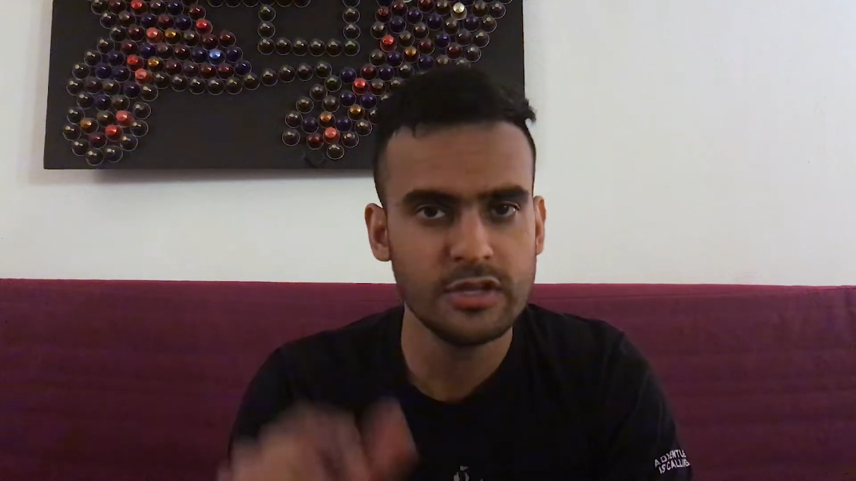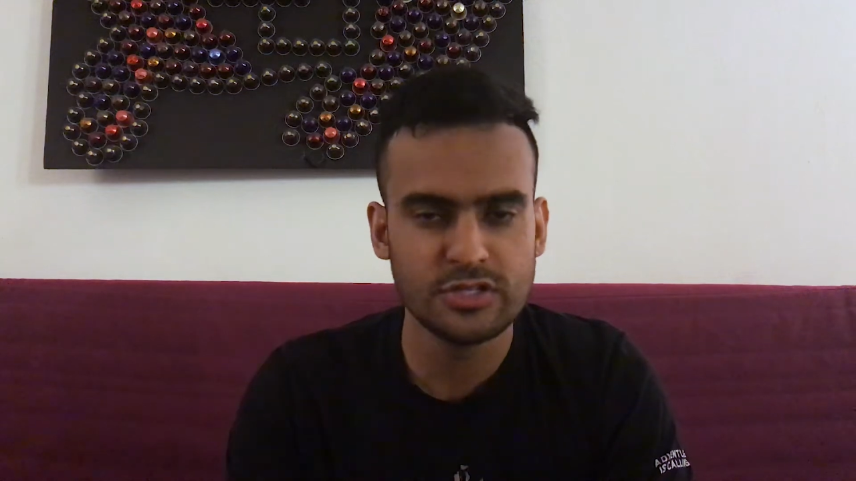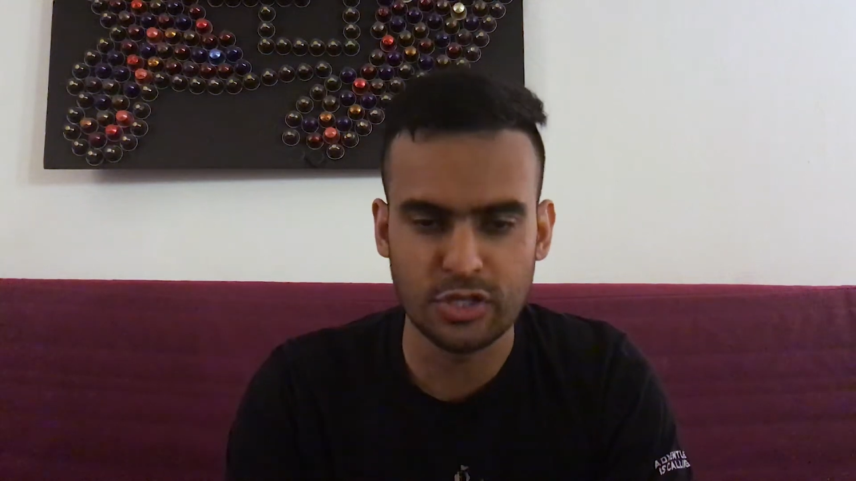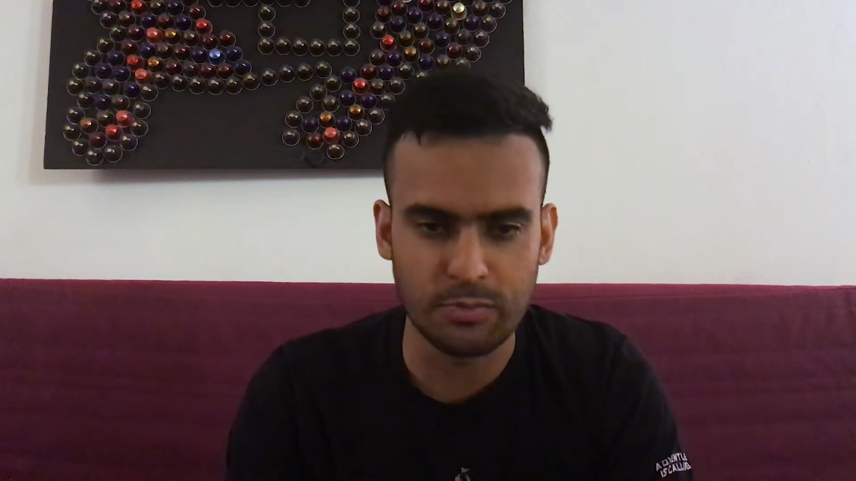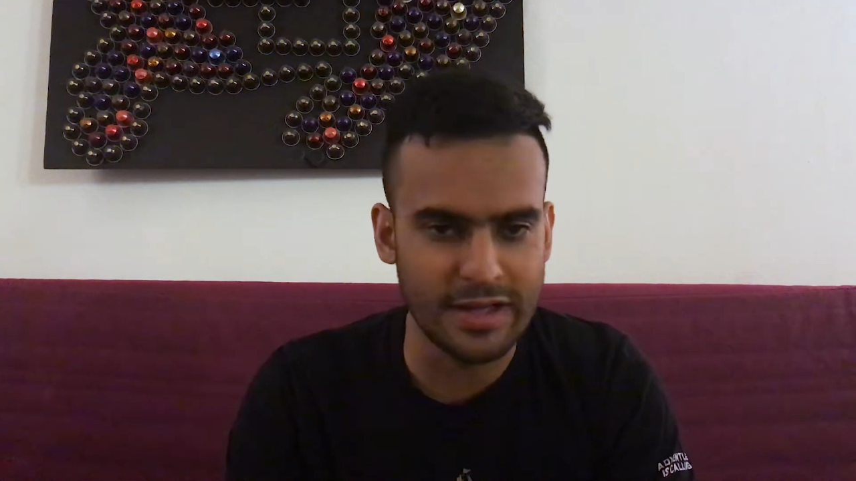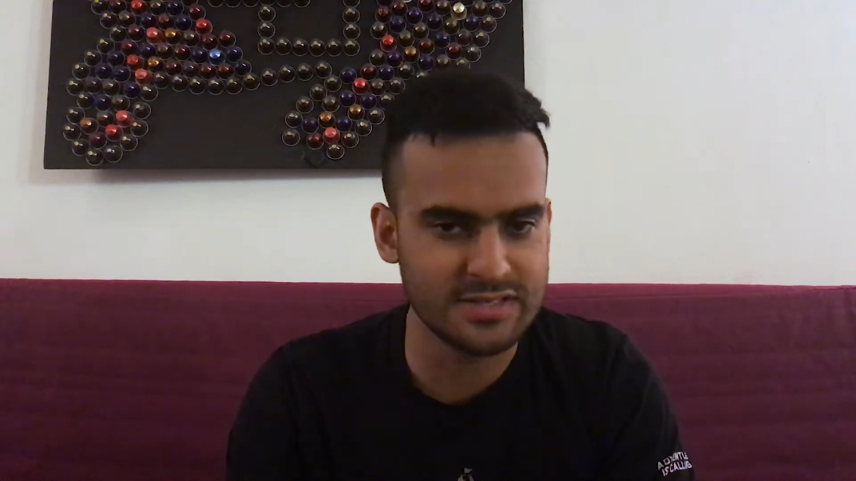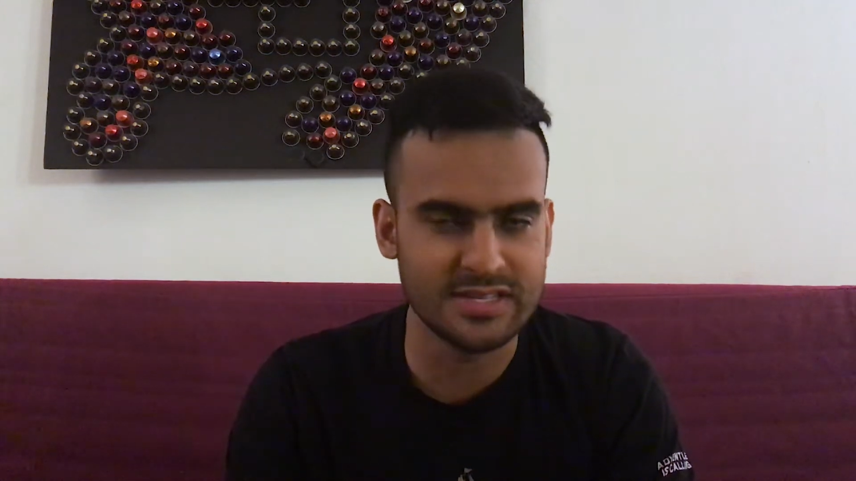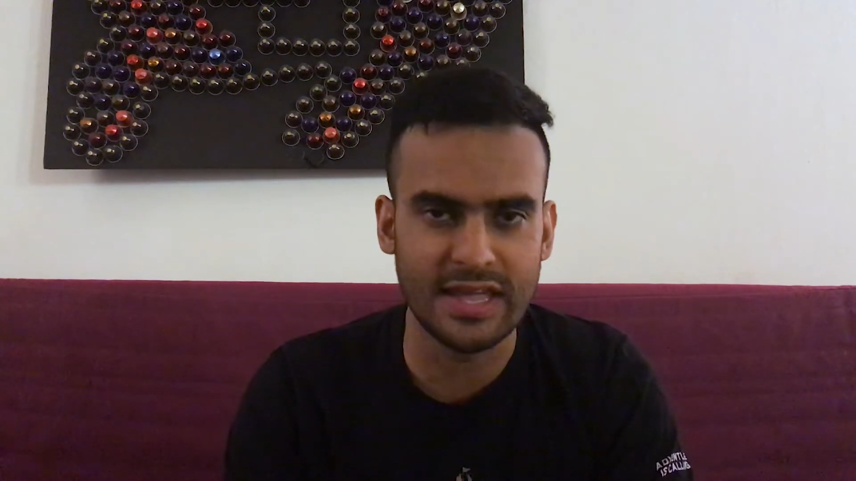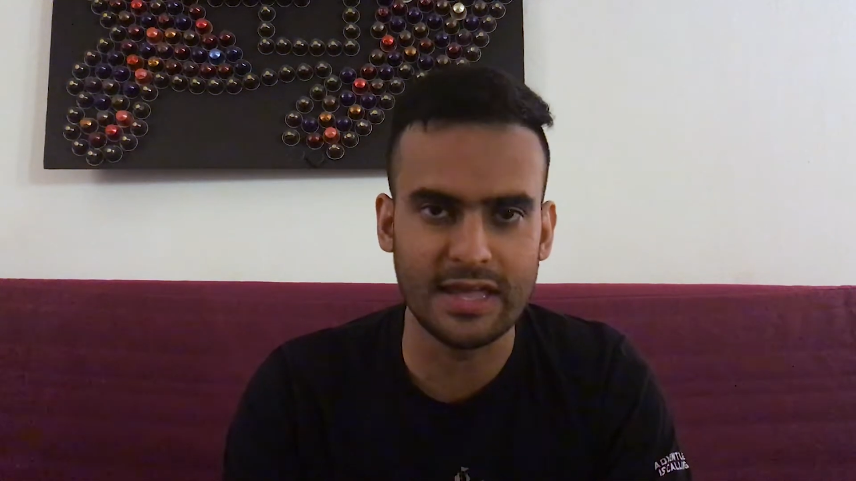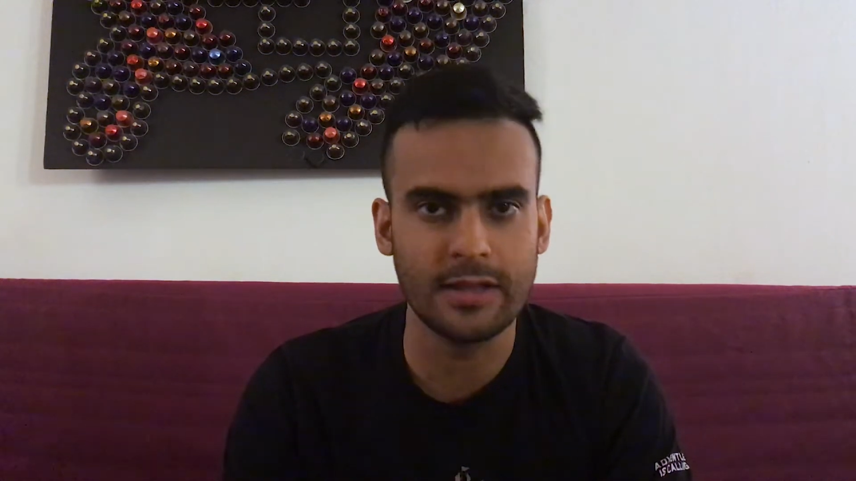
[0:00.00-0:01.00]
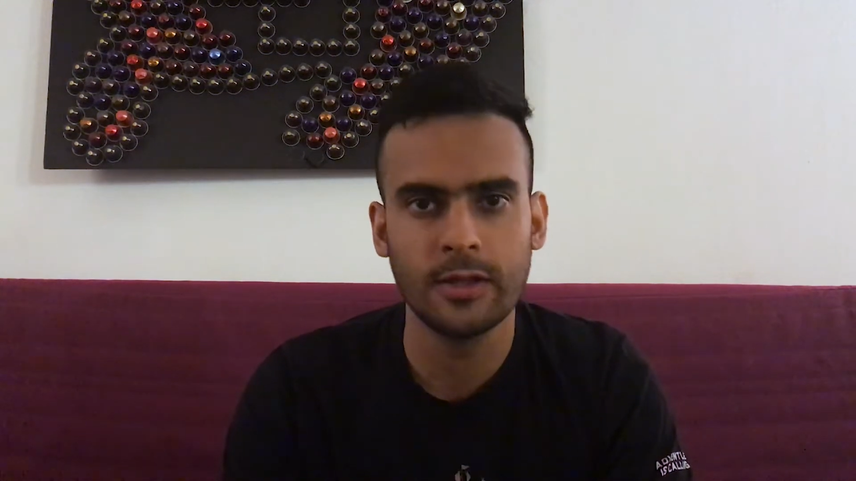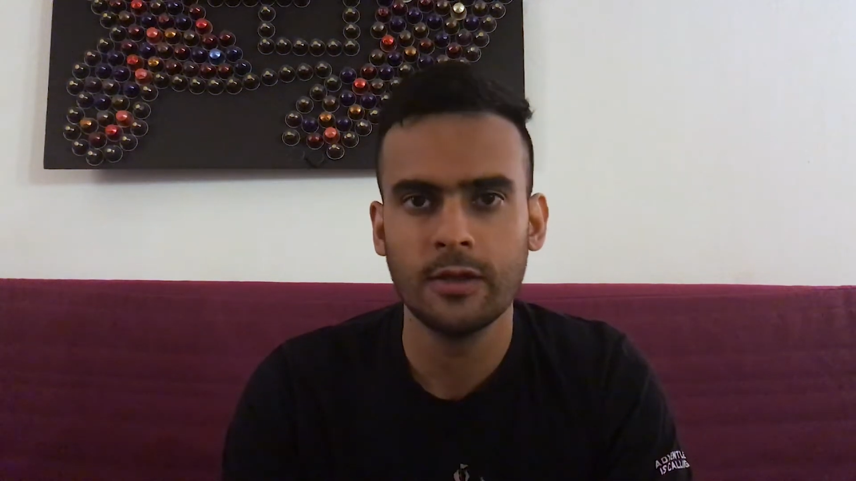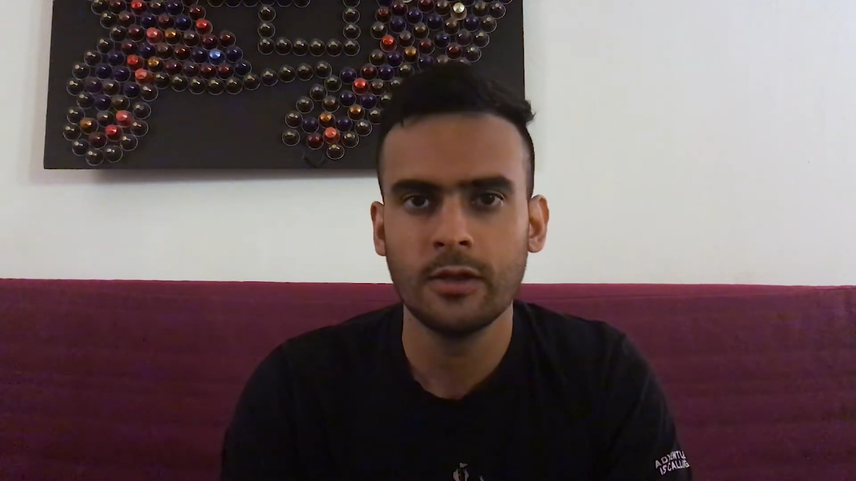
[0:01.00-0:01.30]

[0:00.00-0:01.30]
So you might say,